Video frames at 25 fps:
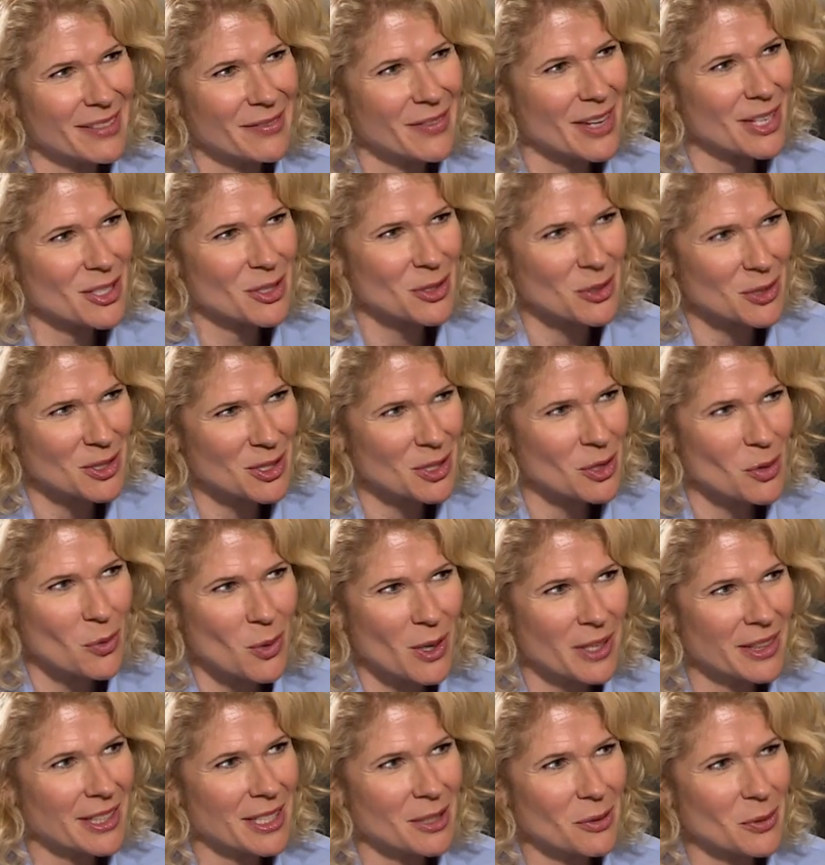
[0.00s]
Investors still
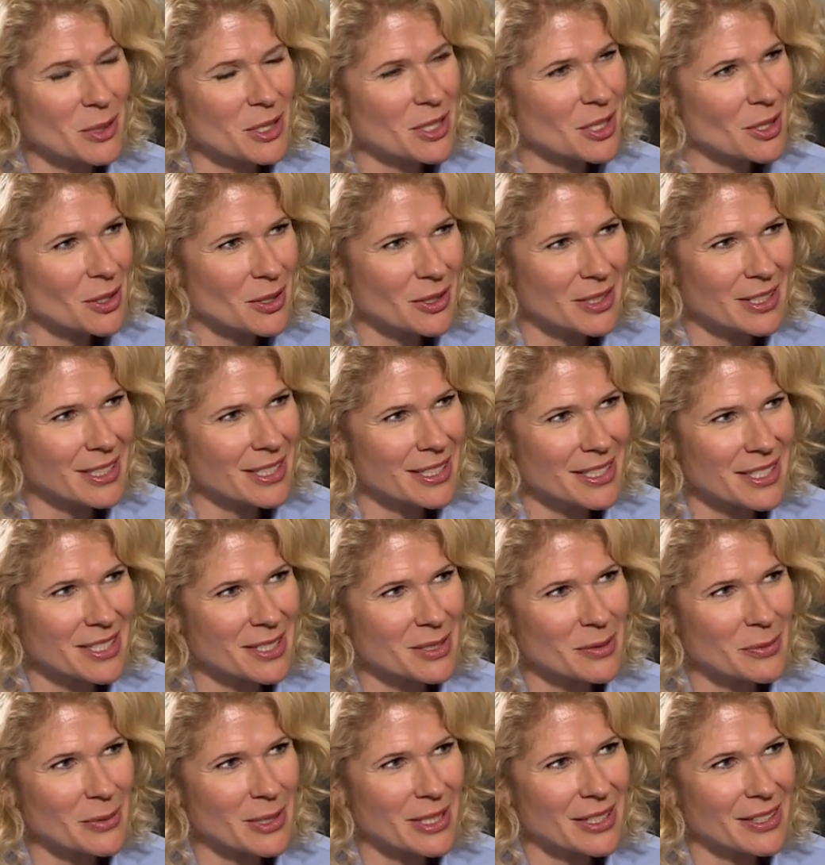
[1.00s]
want their return, and it
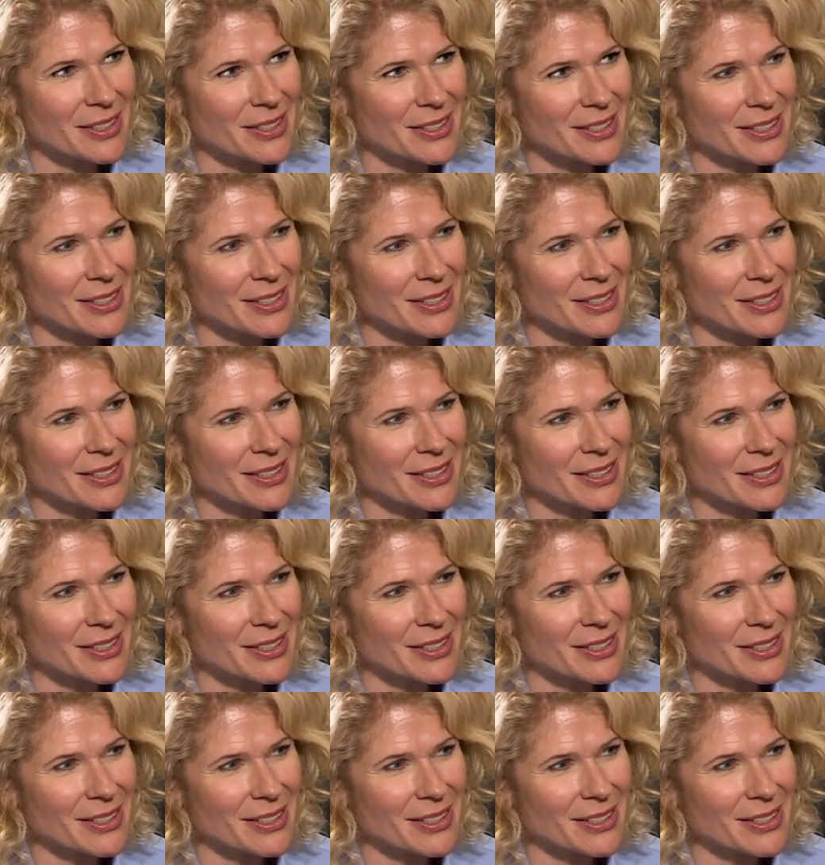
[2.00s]
doesn't matter.